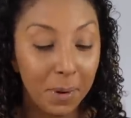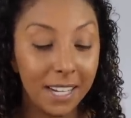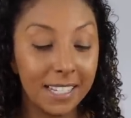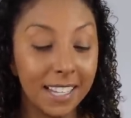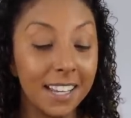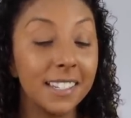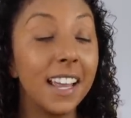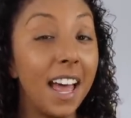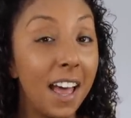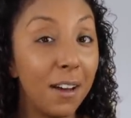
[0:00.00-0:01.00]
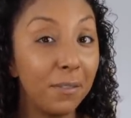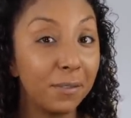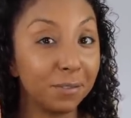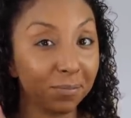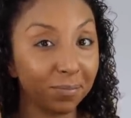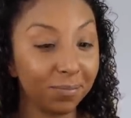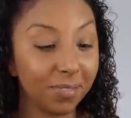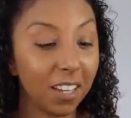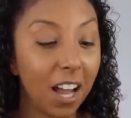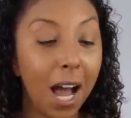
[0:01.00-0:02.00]
but it says F,
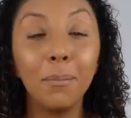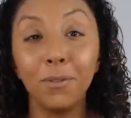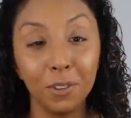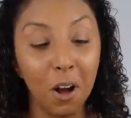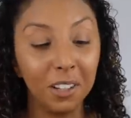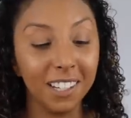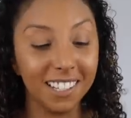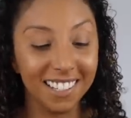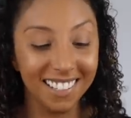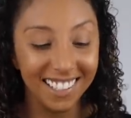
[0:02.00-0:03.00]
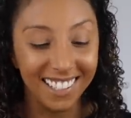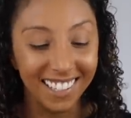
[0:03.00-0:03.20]
I'm flawless.